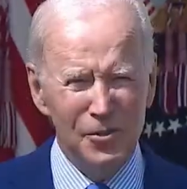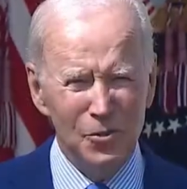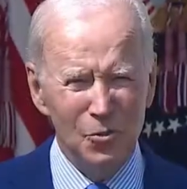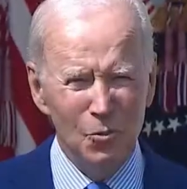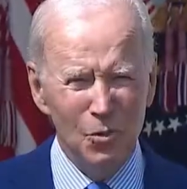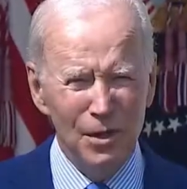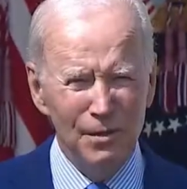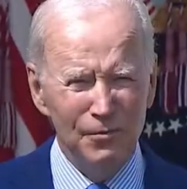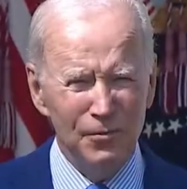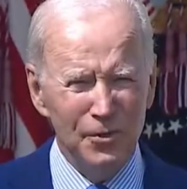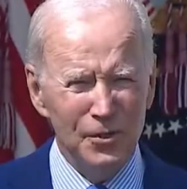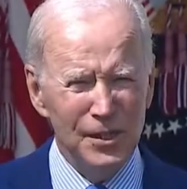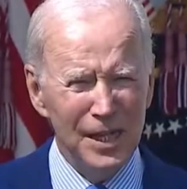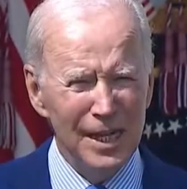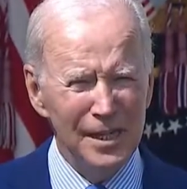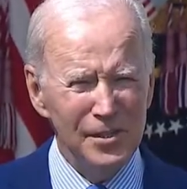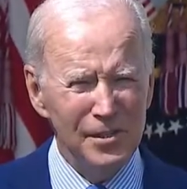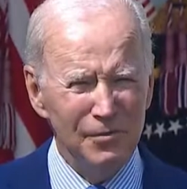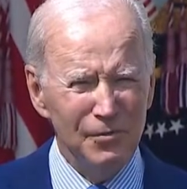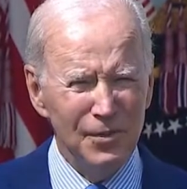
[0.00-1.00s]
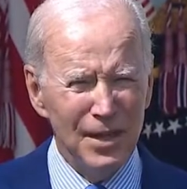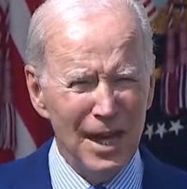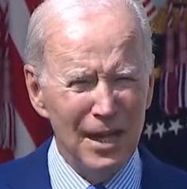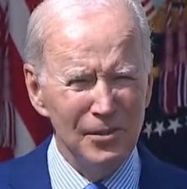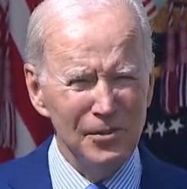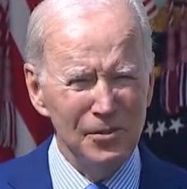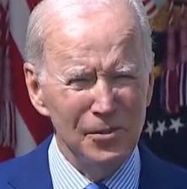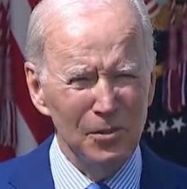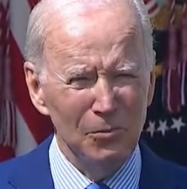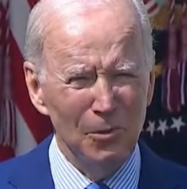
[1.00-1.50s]
is a win for tens of
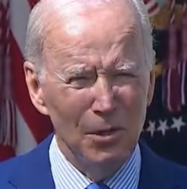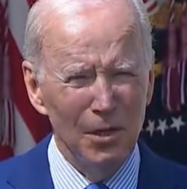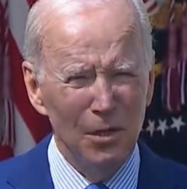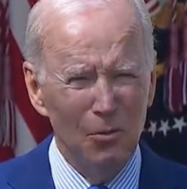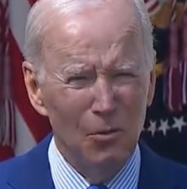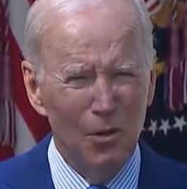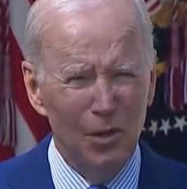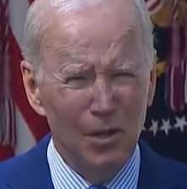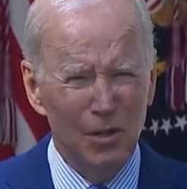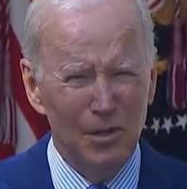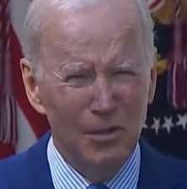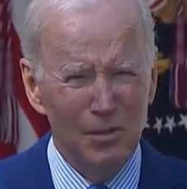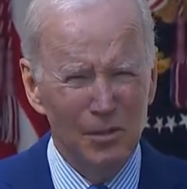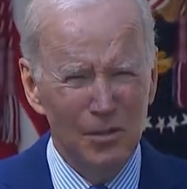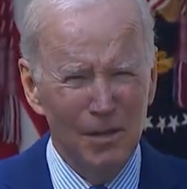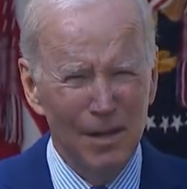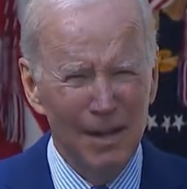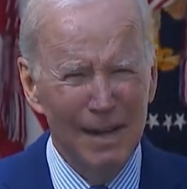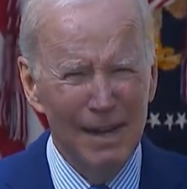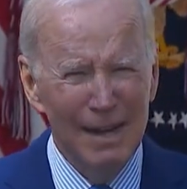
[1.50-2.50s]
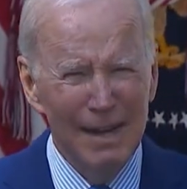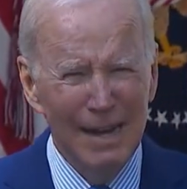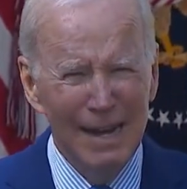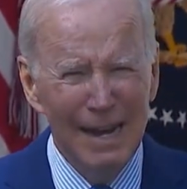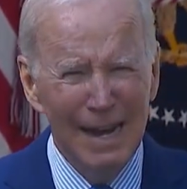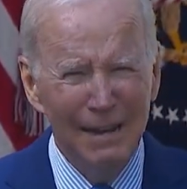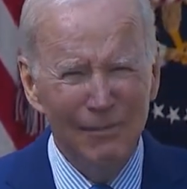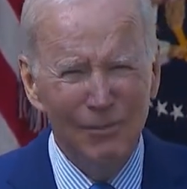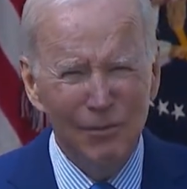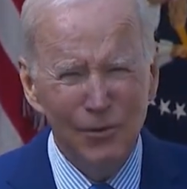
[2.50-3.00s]
thousands of rail workers
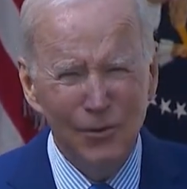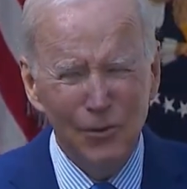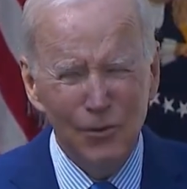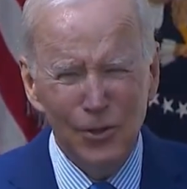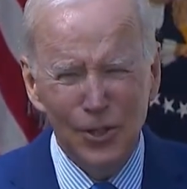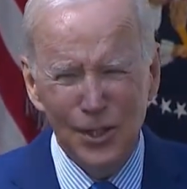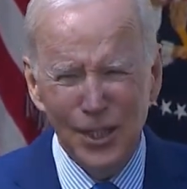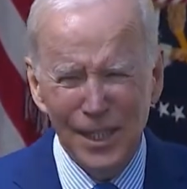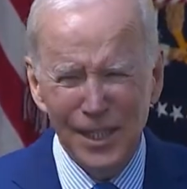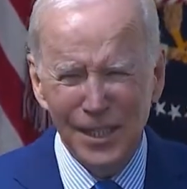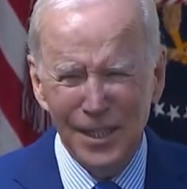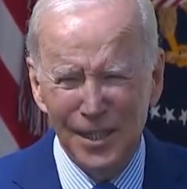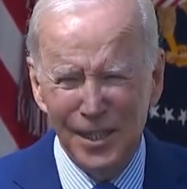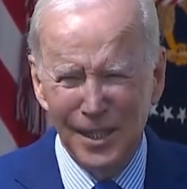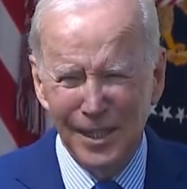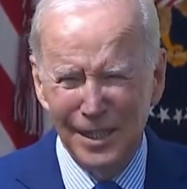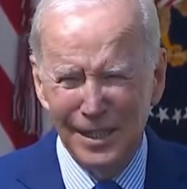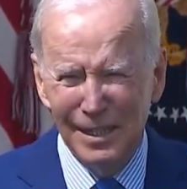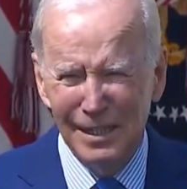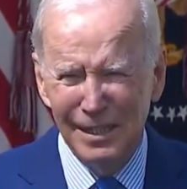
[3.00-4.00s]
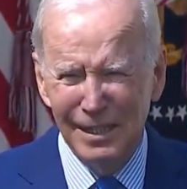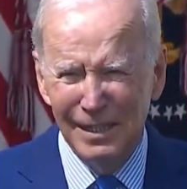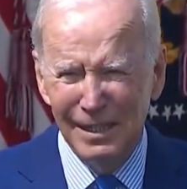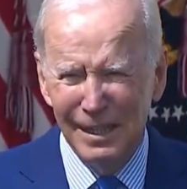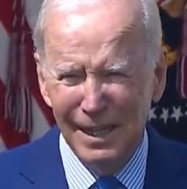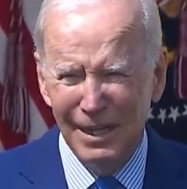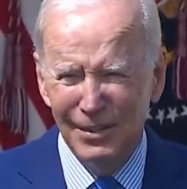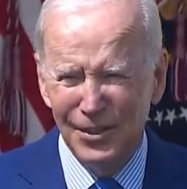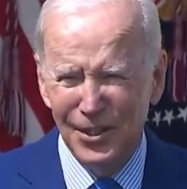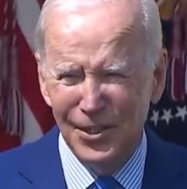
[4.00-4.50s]
and for their dignity
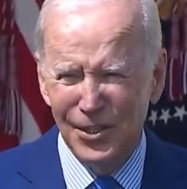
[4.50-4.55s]
and the